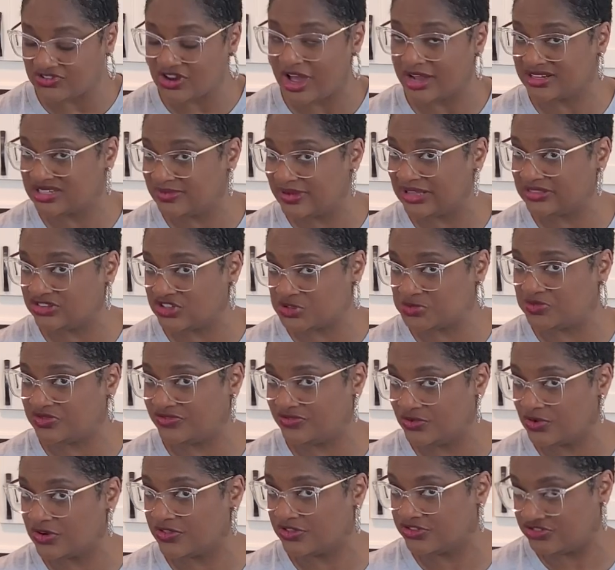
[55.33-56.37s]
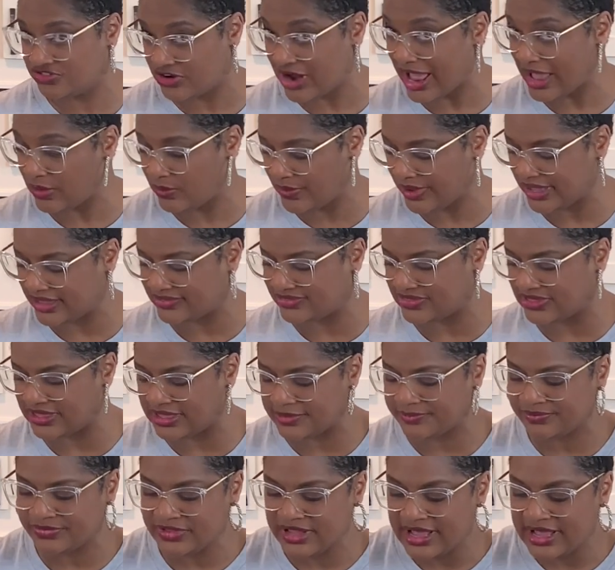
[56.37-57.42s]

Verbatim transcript: talked about this before, the dry wing thing.